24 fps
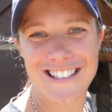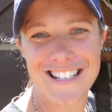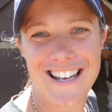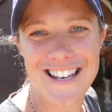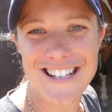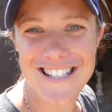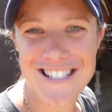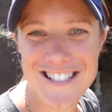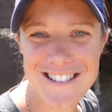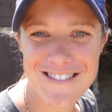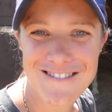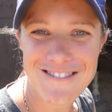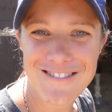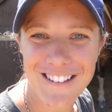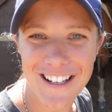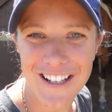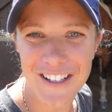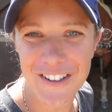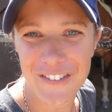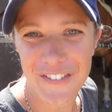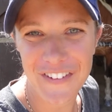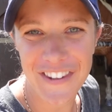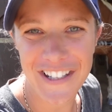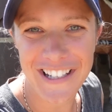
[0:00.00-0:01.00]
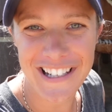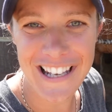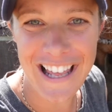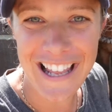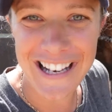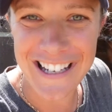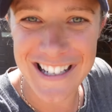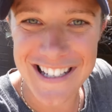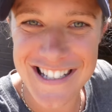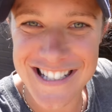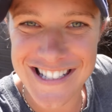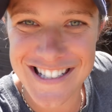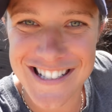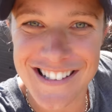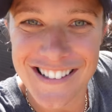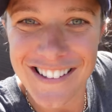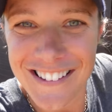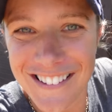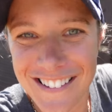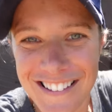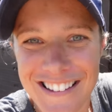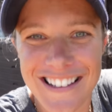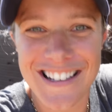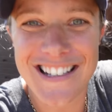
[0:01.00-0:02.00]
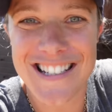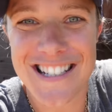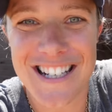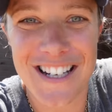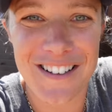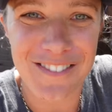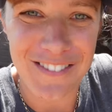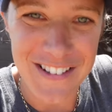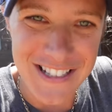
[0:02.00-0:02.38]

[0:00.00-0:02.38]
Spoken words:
dust all over the lens. Let's hope